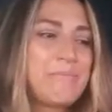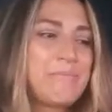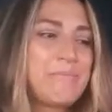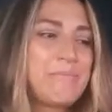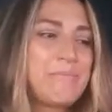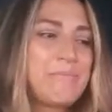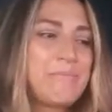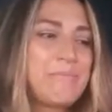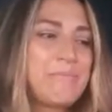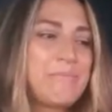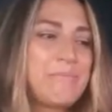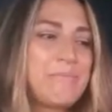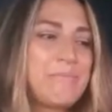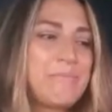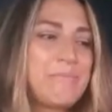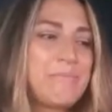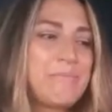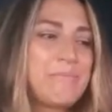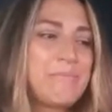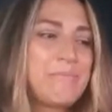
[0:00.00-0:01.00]
it's kind
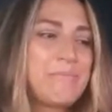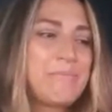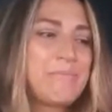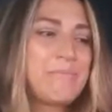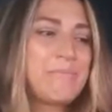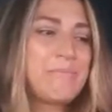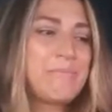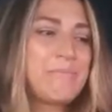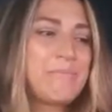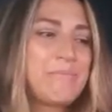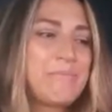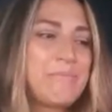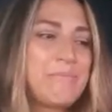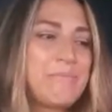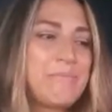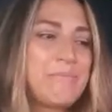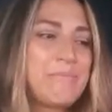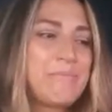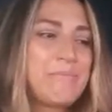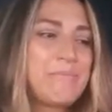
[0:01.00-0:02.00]
of scary. It
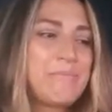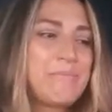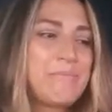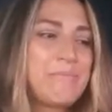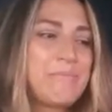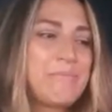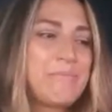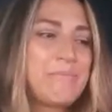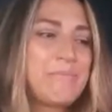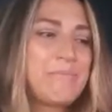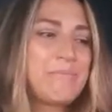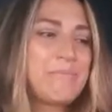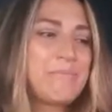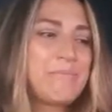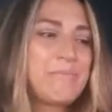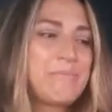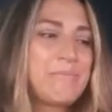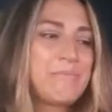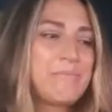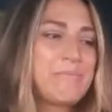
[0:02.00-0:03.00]
really is. But I
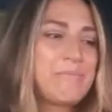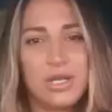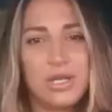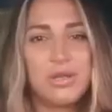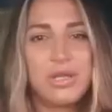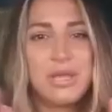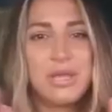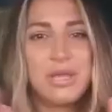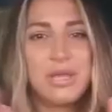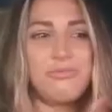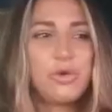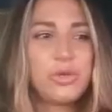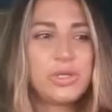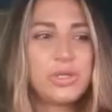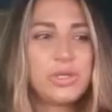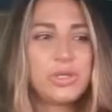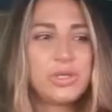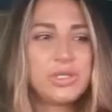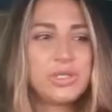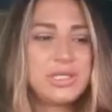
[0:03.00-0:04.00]
just keep
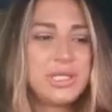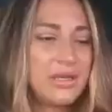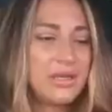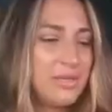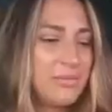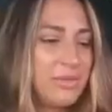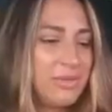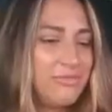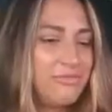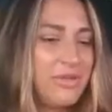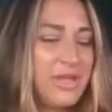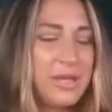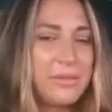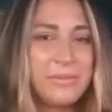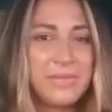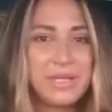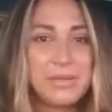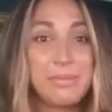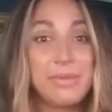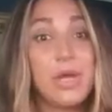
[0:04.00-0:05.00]
focusing on my
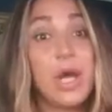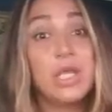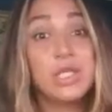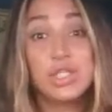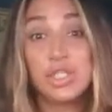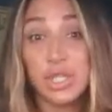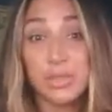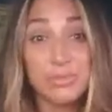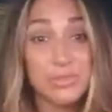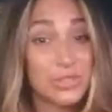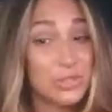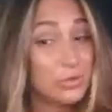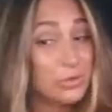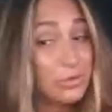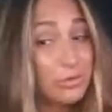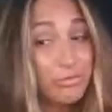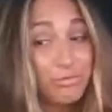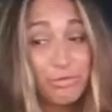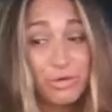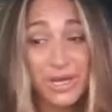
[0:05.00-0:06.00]
family. Jim's
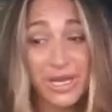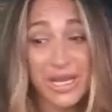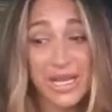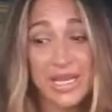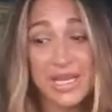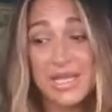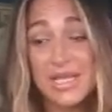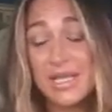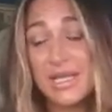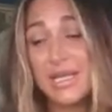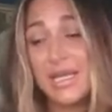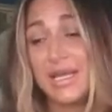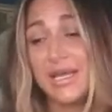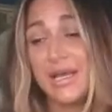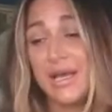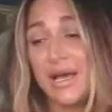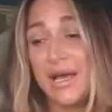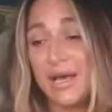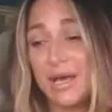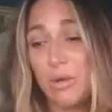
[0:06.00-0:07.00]
doing great.
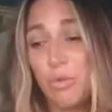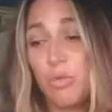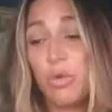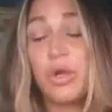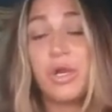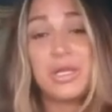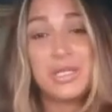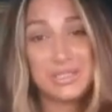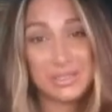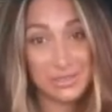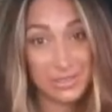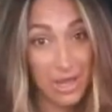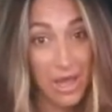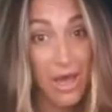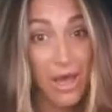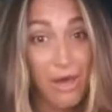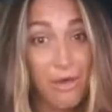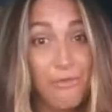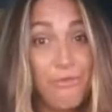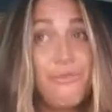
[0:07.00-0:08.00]
Work is
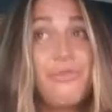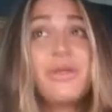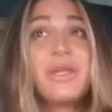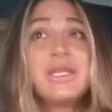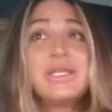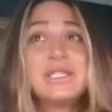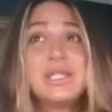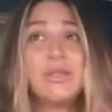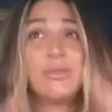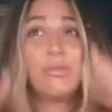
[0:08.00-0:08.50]
tough. He's in the